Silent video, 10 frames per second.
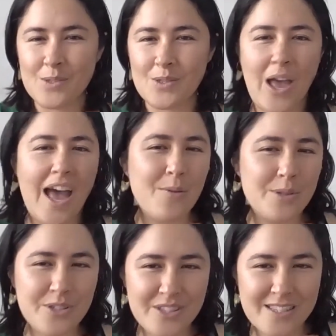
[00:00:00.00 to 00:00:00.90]
So how
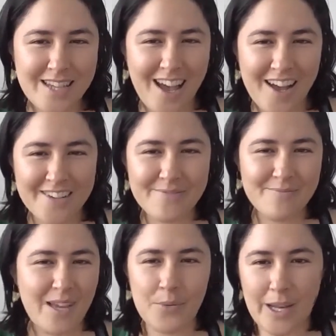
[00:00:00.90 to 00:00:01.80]
would you start
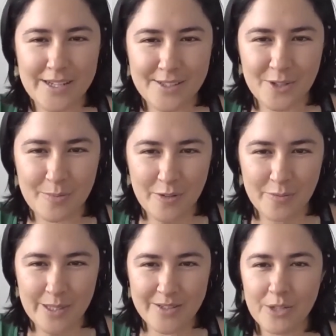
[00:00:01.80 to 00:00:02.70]
an awareness through
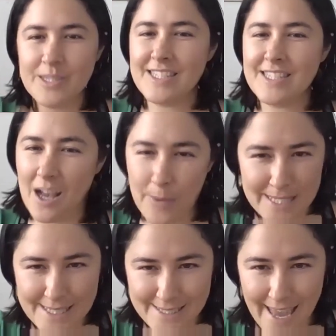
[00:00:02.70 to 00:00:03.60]
movement? You would start
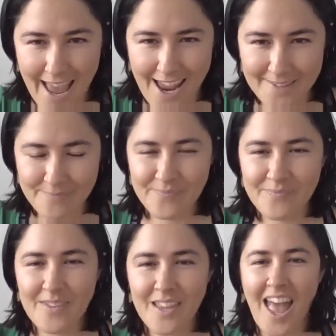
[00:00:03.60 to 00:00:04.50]
with a scan.
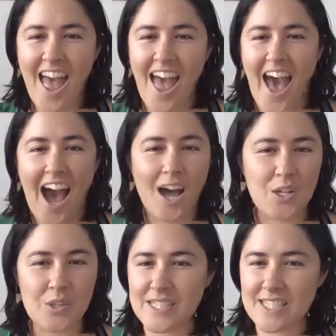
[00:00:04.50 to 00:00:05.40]
How
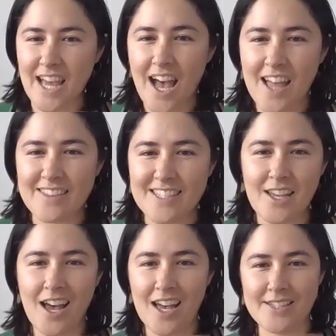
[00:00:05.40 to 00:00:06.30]
do you start the
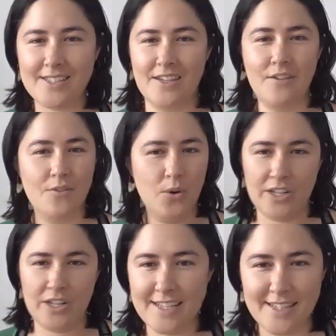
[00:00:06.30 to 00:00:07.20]
task of
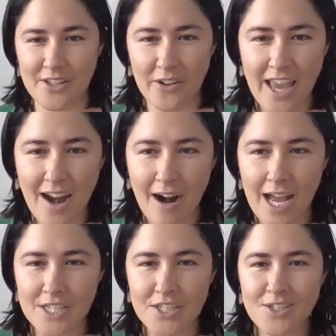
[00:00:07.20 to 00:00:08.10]
organising your
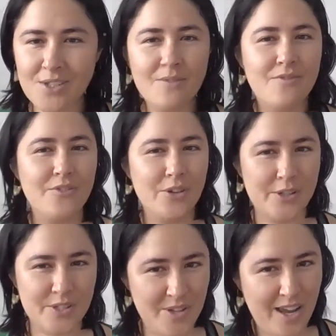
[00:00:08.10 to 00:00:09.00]
garage?
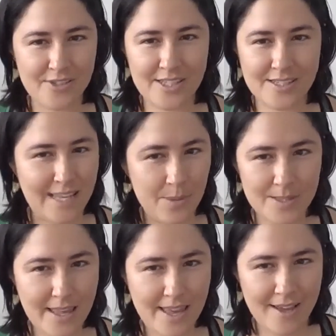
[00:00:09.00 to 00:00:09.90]
First, you have to see
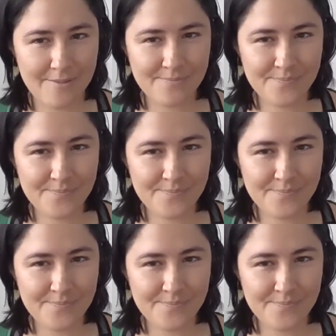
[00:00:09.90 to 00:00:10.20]
what's there.